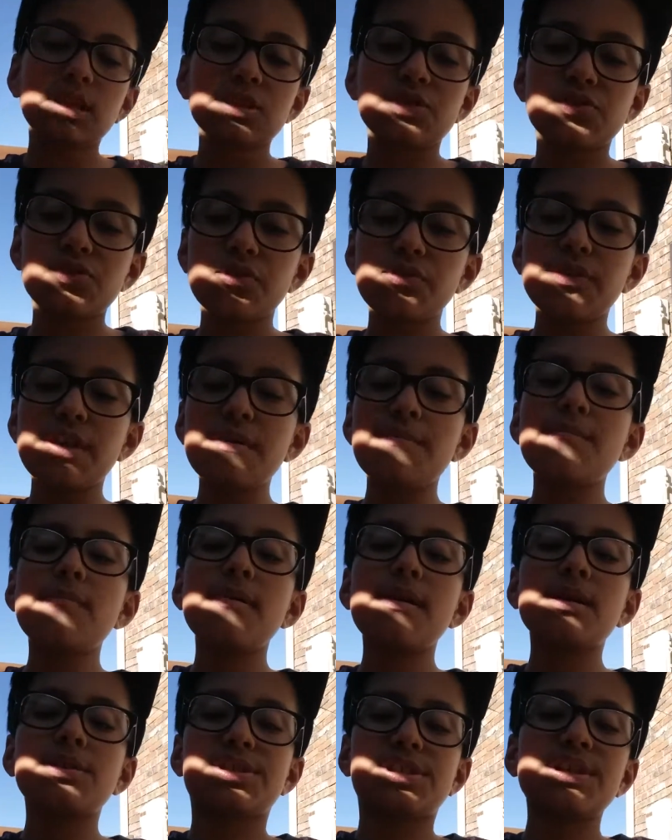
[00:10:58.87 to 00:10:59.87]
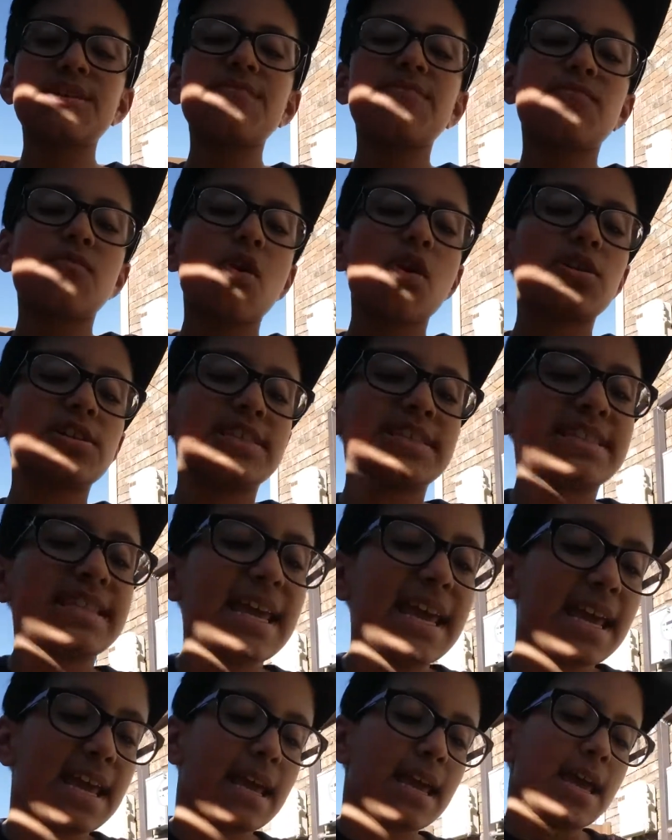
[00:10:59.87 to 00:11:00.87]
So some frogs
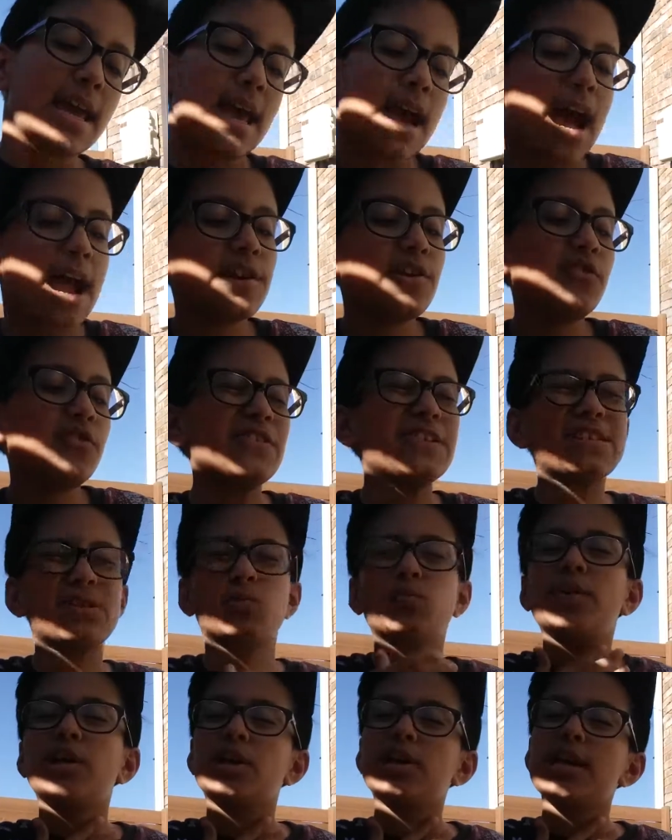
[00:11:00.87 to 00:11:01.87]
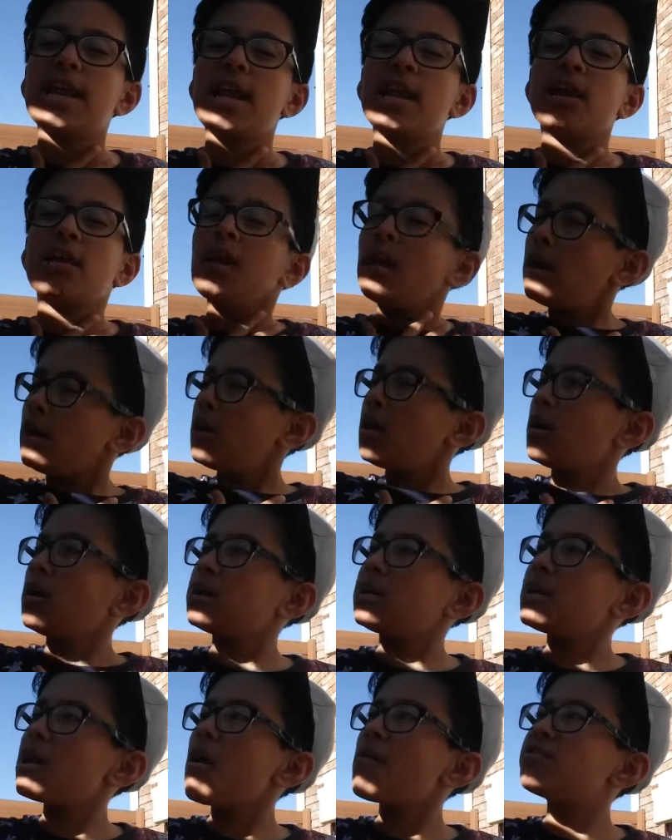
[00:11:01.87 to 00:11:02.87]
lay. I this is weird. Like
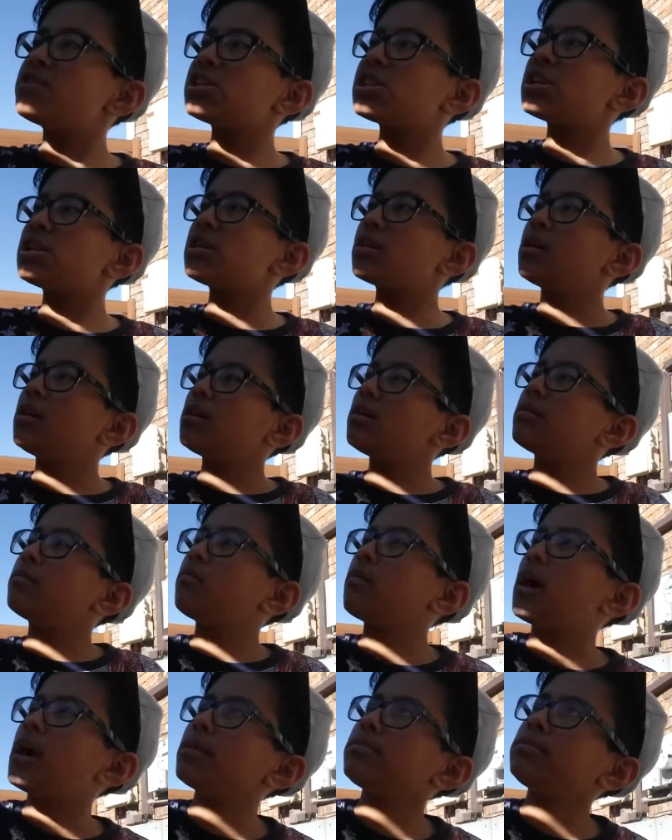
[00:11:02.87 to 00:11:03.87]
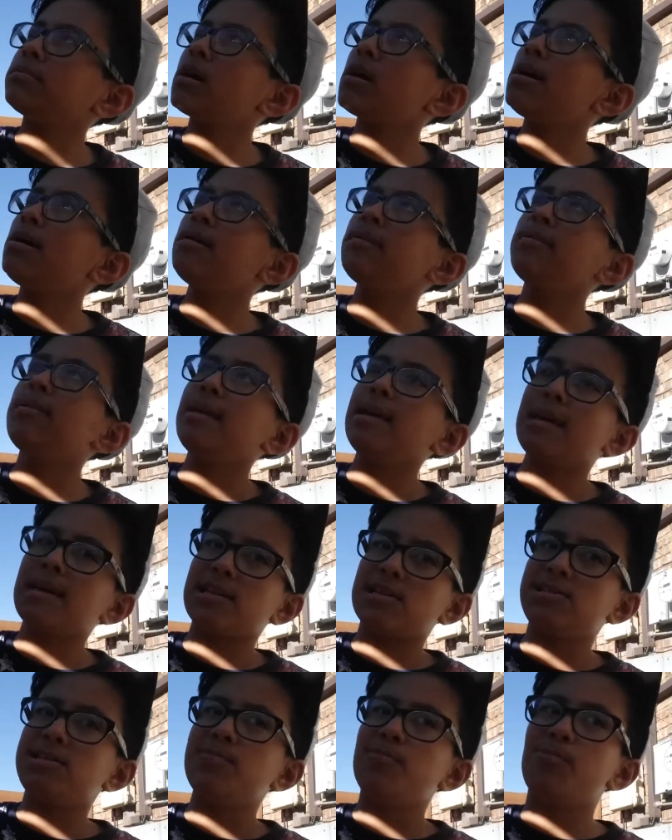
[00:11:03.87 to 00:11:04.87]
TFG, I thought they
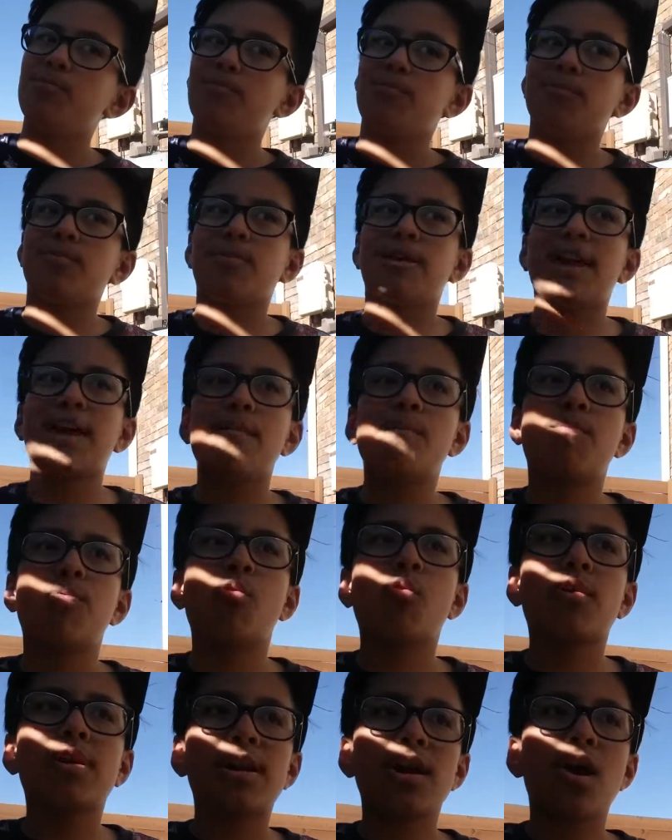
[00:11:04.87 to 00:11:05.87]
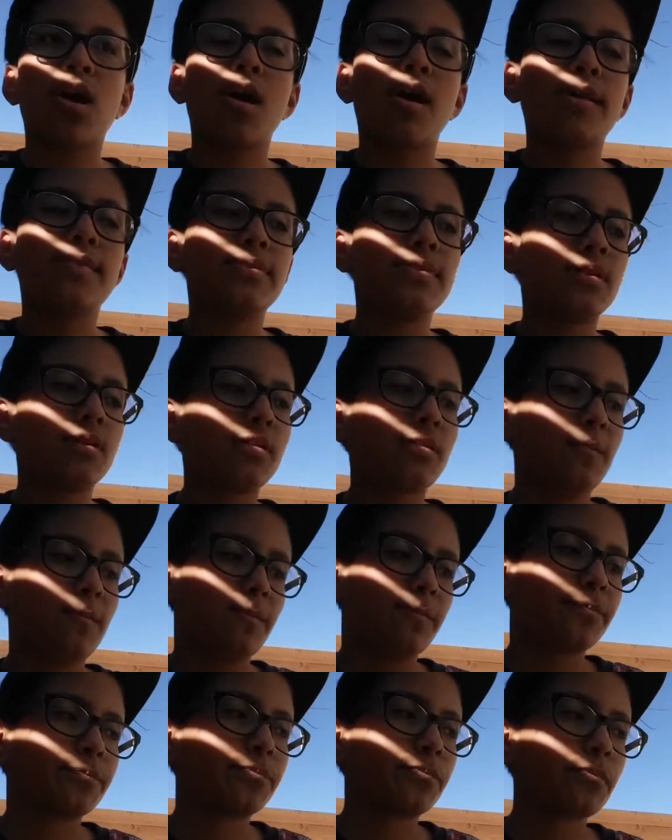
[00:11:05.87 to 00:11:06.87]
actually get born on
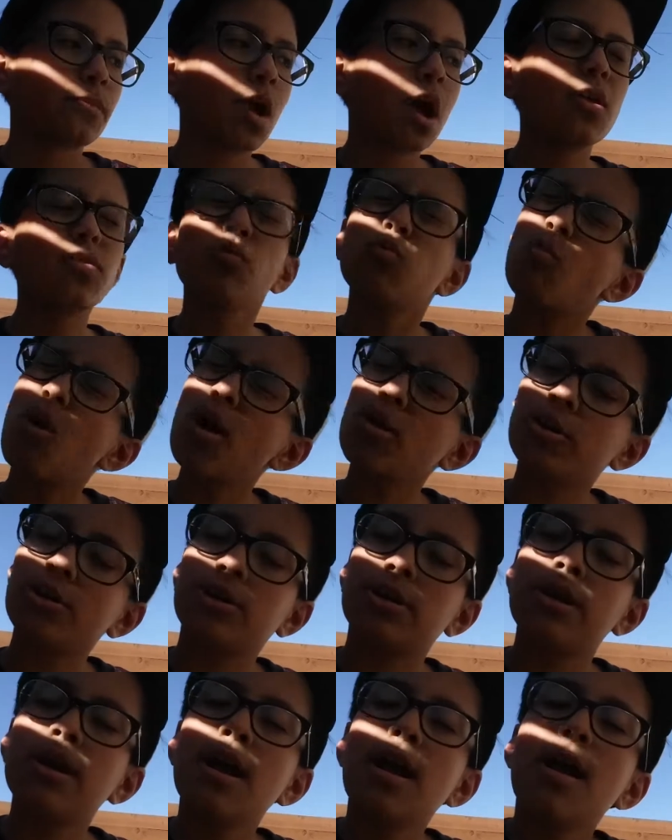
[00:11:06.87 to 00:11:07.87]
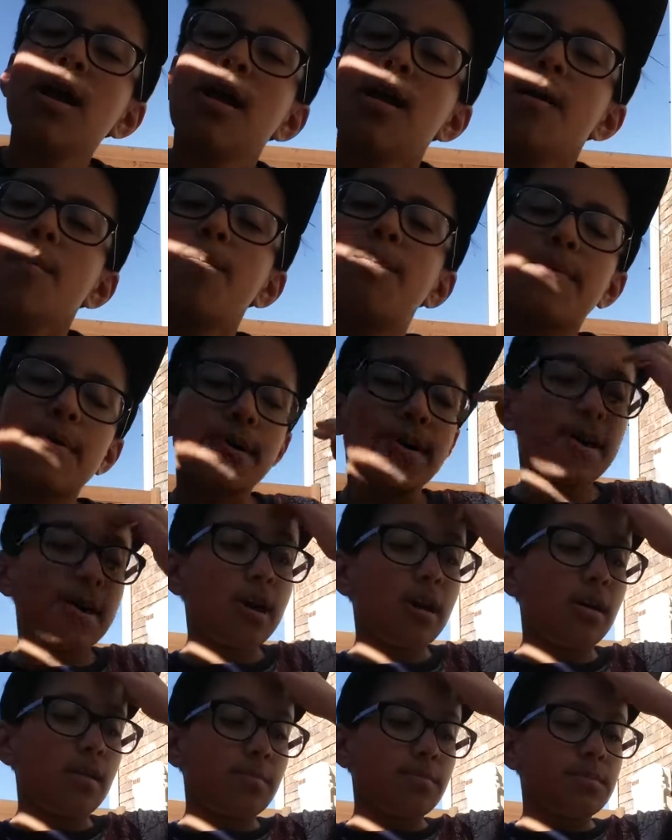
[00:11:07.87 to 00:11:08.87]
the water,
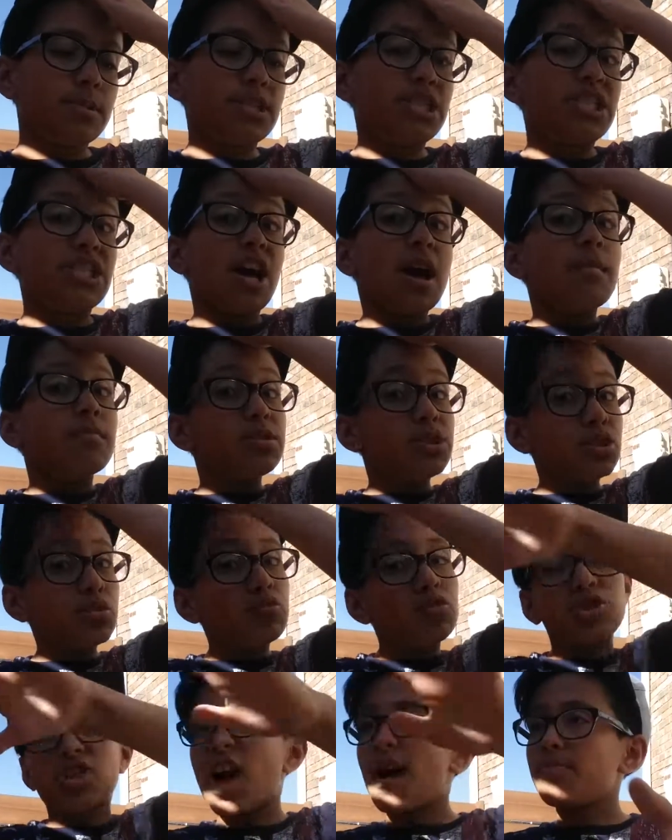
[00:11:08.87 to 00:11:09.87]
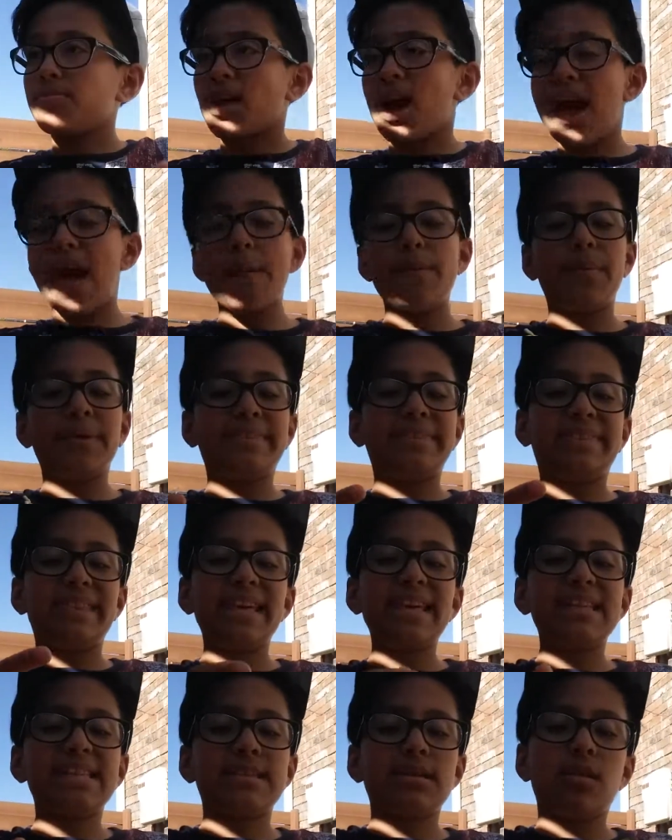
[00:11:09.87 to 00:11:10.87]
but some do, some not. But
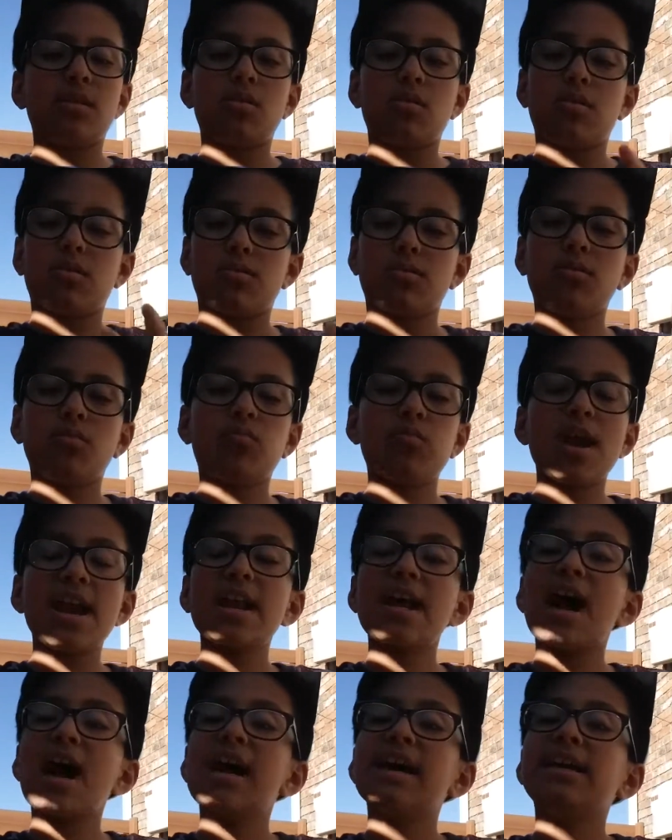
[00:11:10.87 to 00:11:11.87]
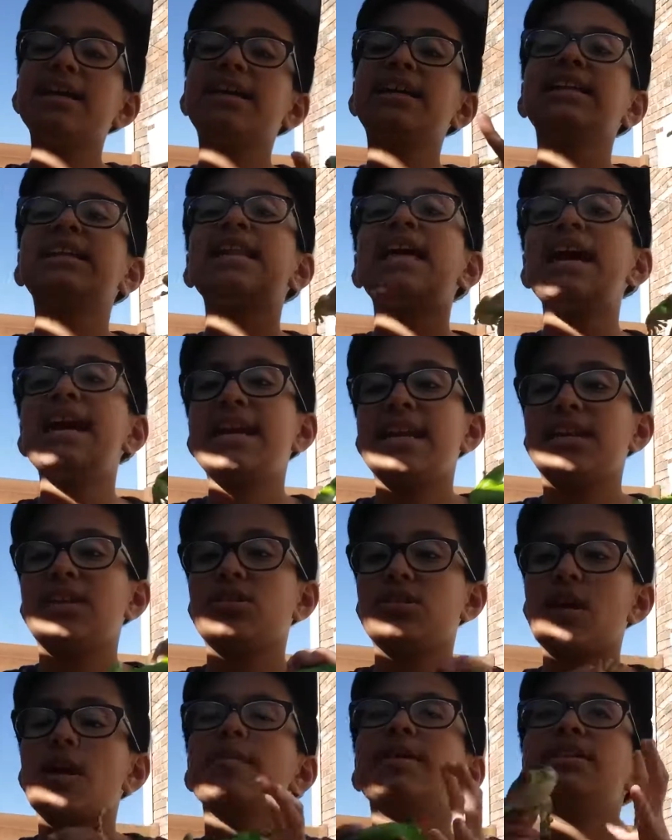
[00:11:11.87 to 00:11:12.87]
these the red-eye
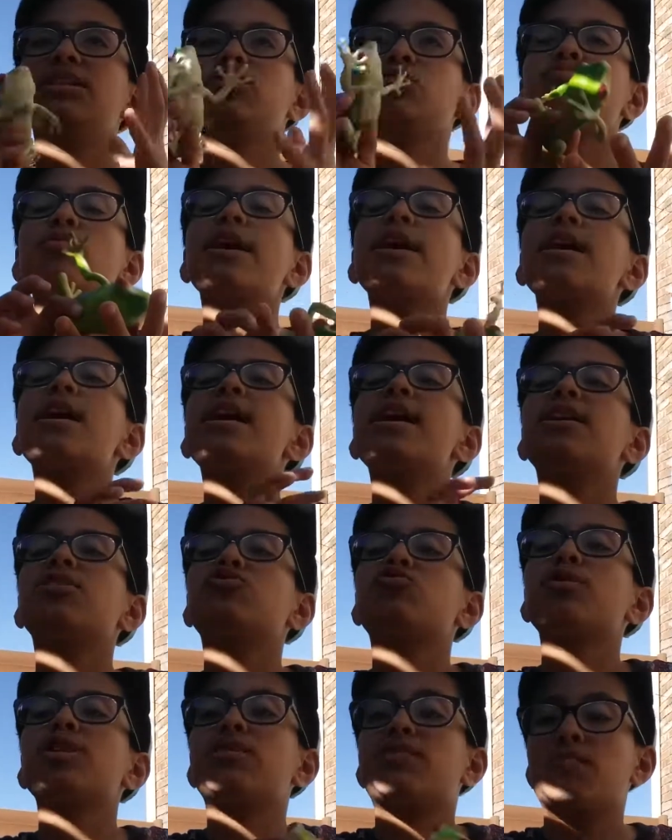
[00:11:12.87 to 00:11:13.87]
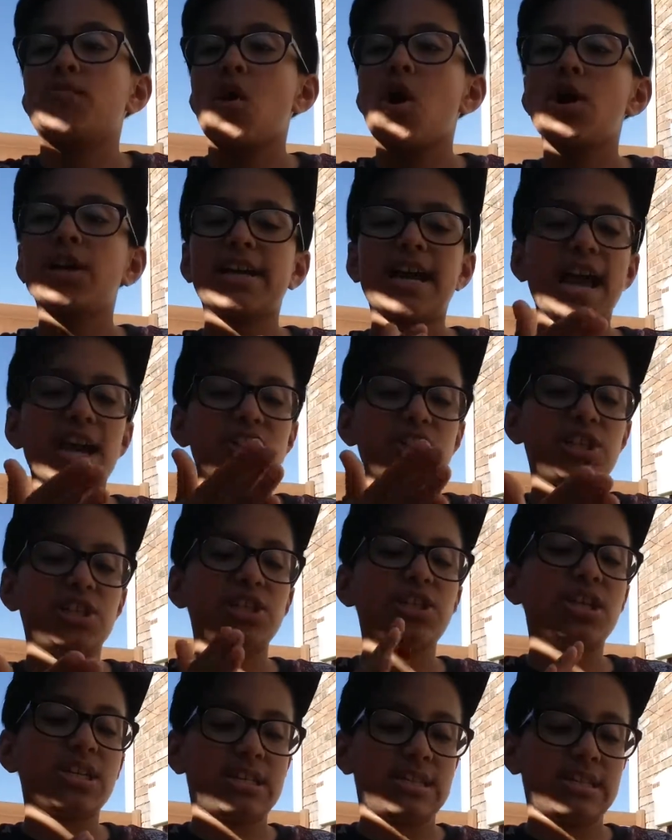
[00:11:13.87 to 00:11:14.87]
the red-eye tree frog actually
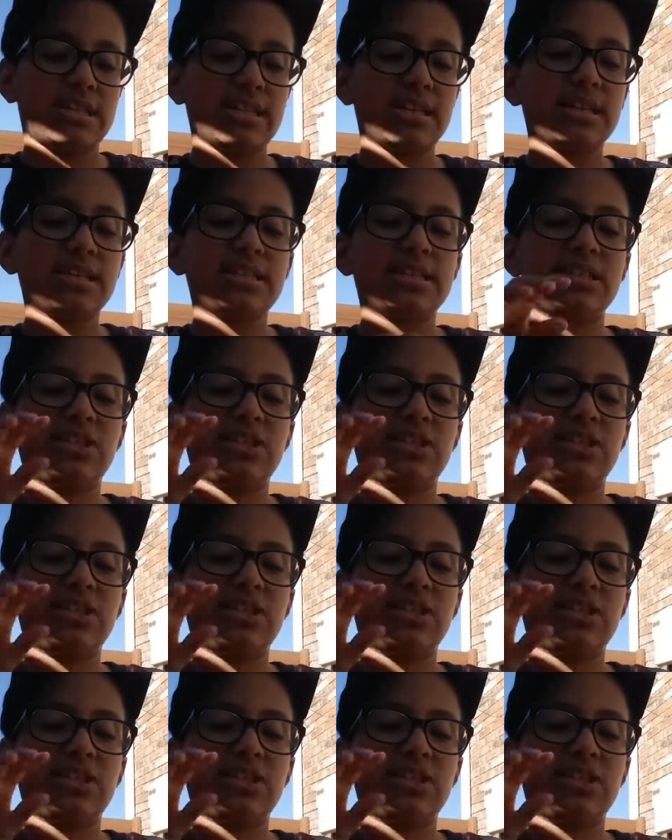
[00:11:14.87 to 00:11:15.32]
doesn't.